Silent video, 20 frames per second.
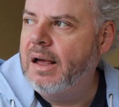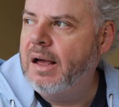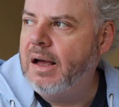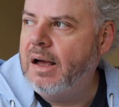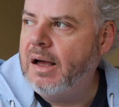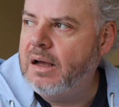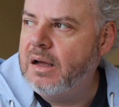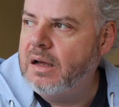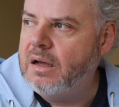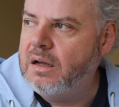
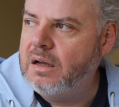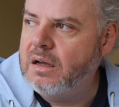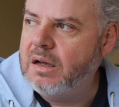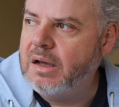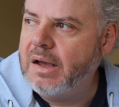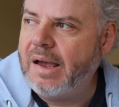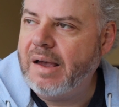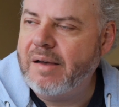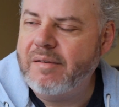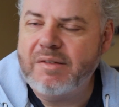
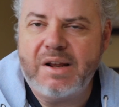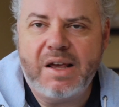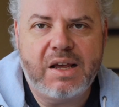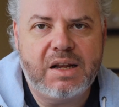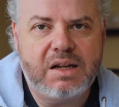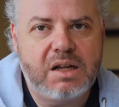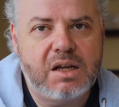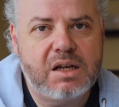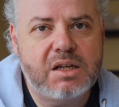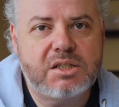I haven't
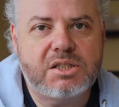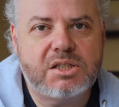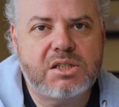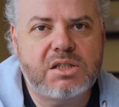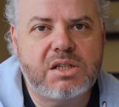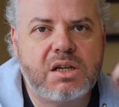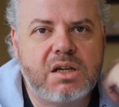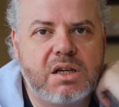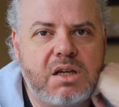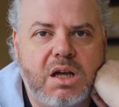had
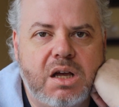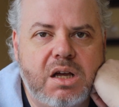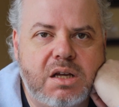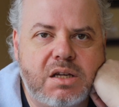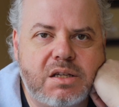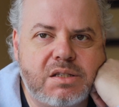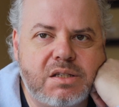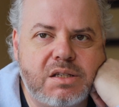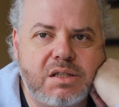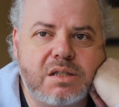lunch
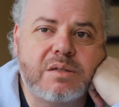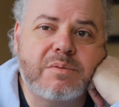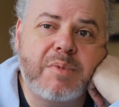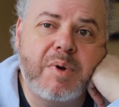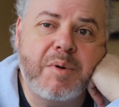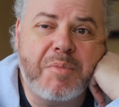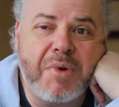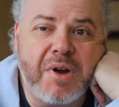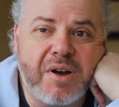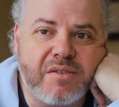since my
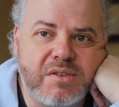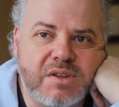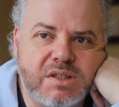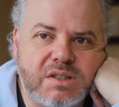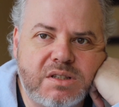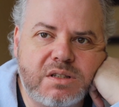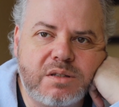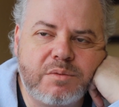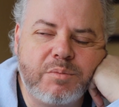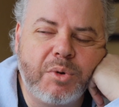breakfast
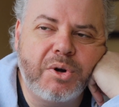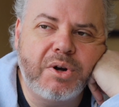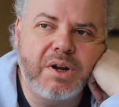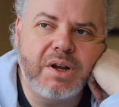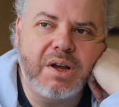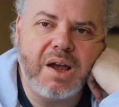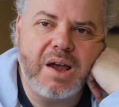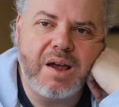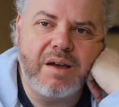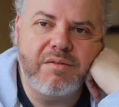this
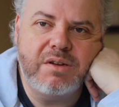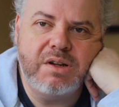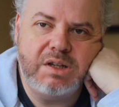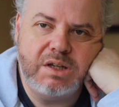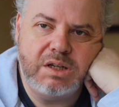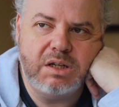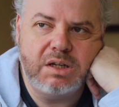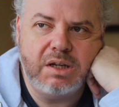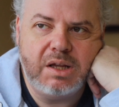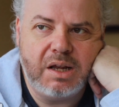morning. I haven't
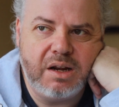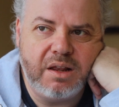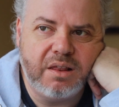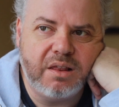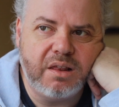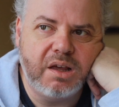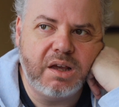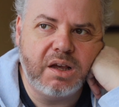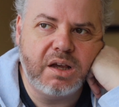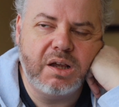eaten
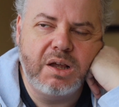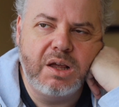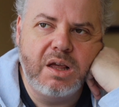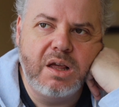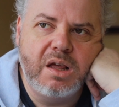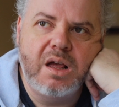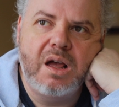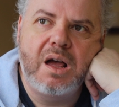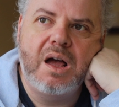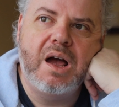anything.
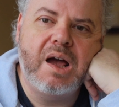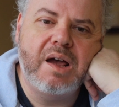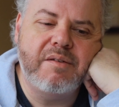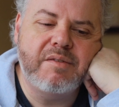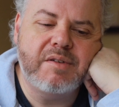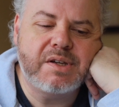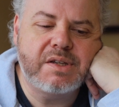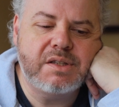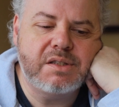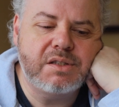I
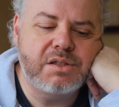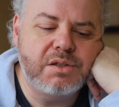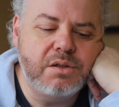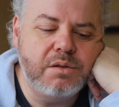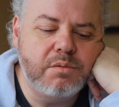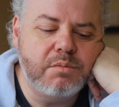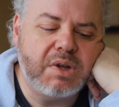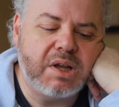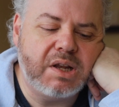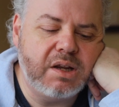haven't
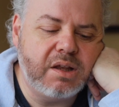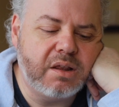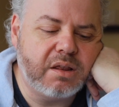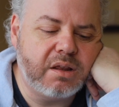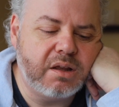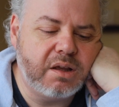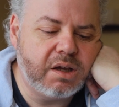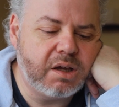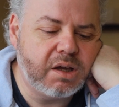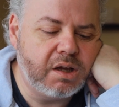consumed
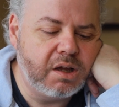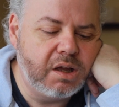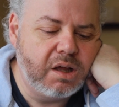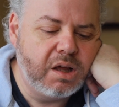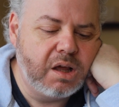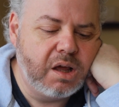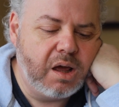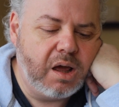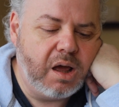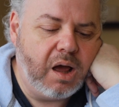anything.
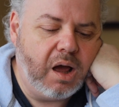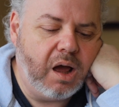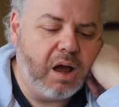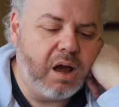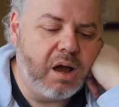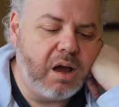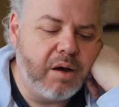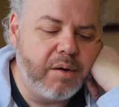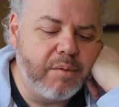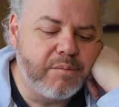So
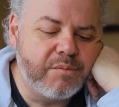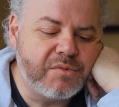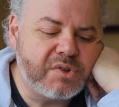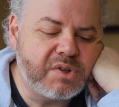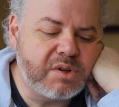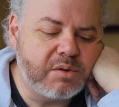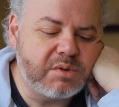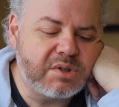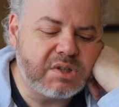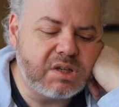I'm
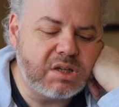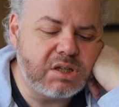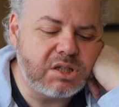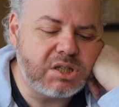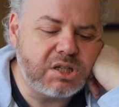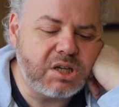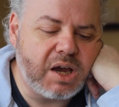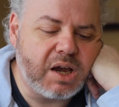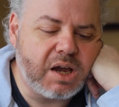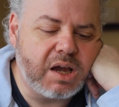just going to
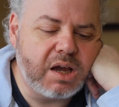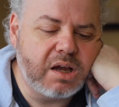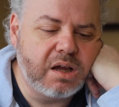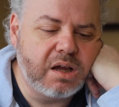check